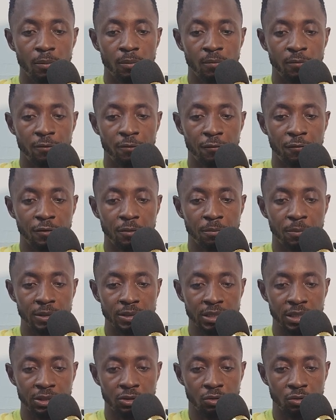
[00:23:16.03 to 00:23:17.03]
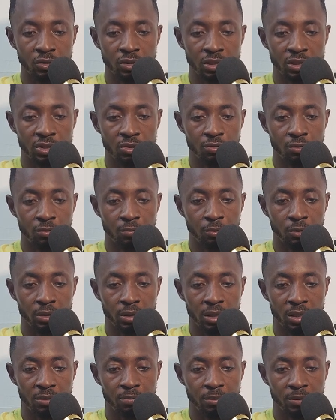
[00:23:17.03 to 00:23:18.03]
50% or
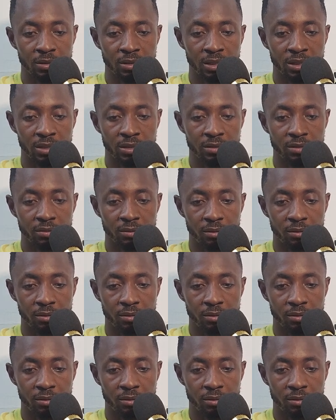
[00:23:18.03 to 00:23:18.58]
61.8%